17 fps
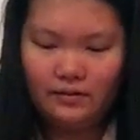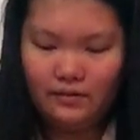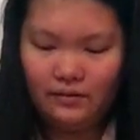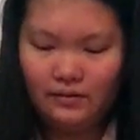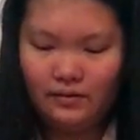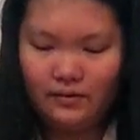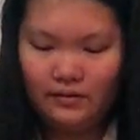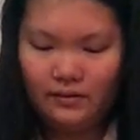
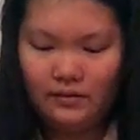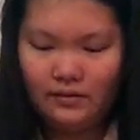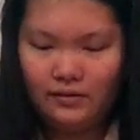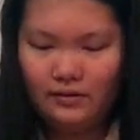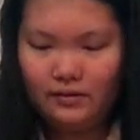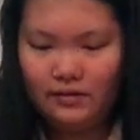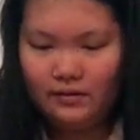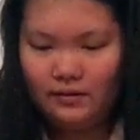
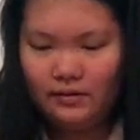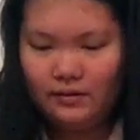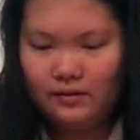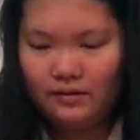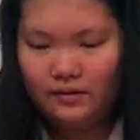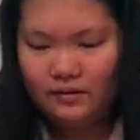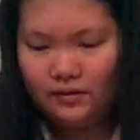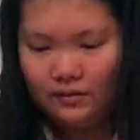
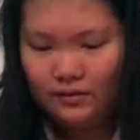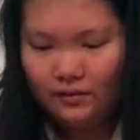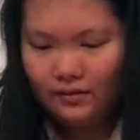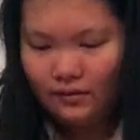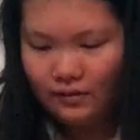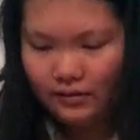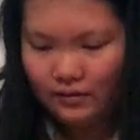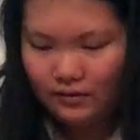
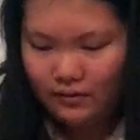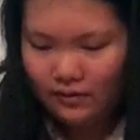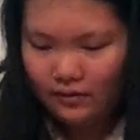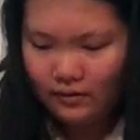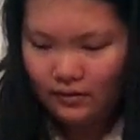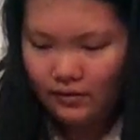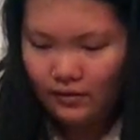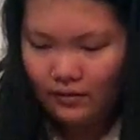
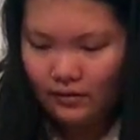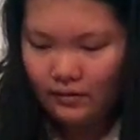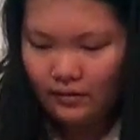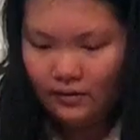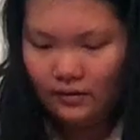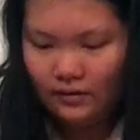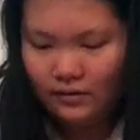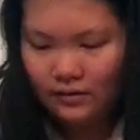
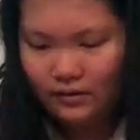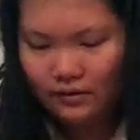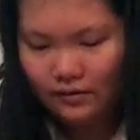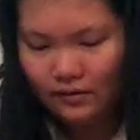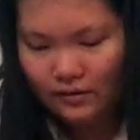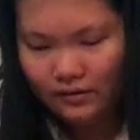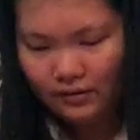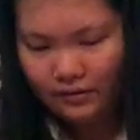
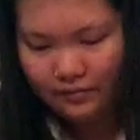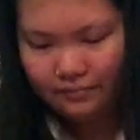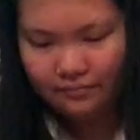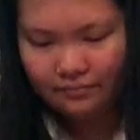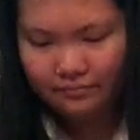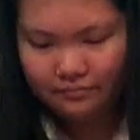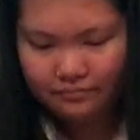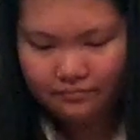
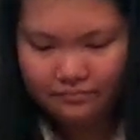Nothing is said.